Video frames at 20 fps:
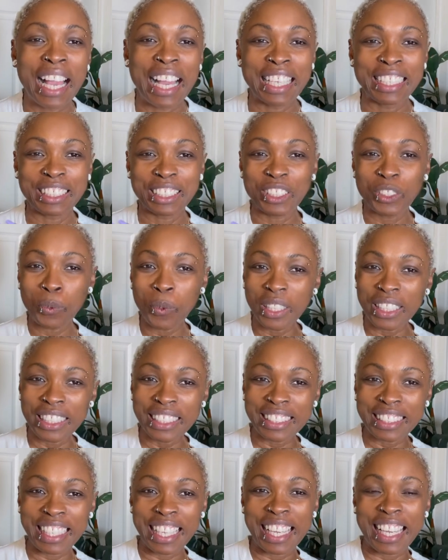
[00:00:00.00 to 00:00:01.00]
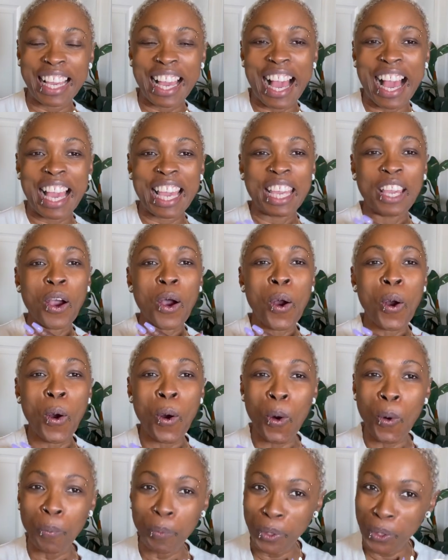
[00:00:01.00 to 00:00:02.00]
I just want to say I
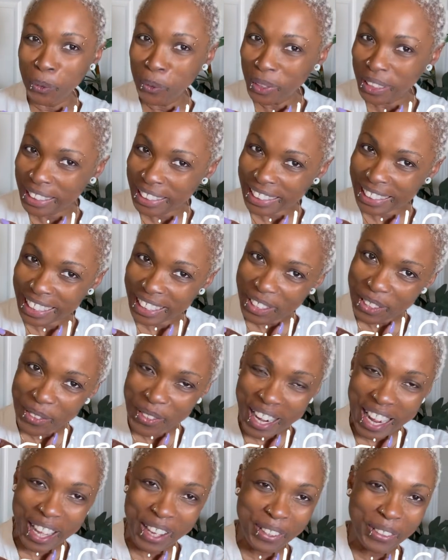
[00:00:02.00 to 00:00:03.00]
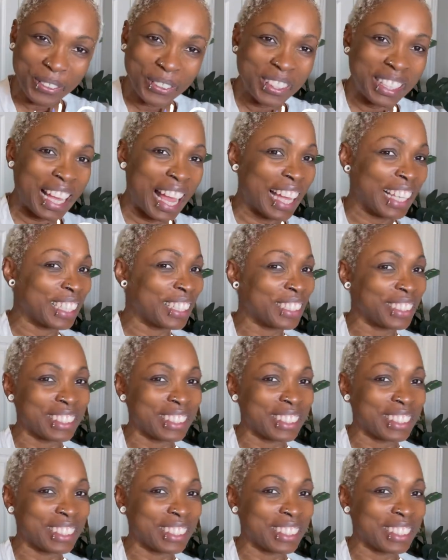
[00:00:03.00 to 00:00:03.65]
hope you stick around and